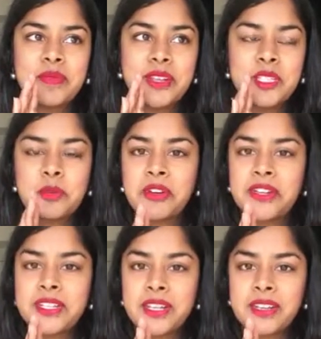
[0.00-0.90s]

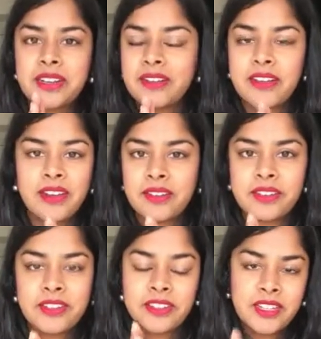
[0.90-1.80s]
experiencing
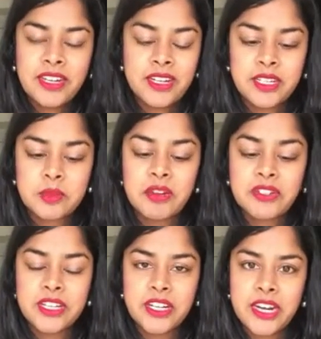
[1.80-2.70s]
an
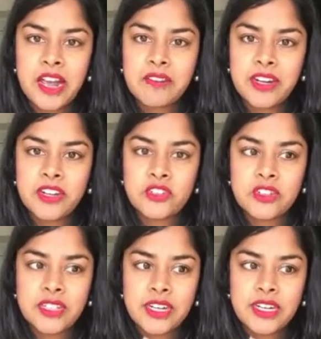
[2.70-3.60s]
experience that you can have in nature
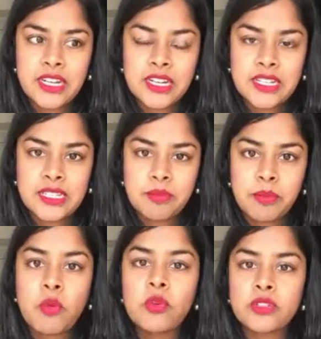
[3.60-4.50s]
is that it is a
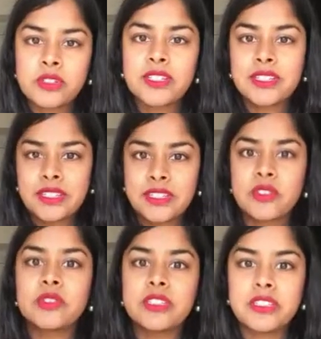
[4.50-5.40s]
portal into
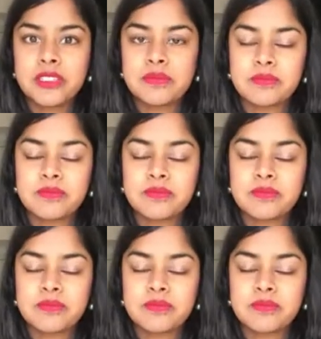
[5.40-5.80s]
stillness.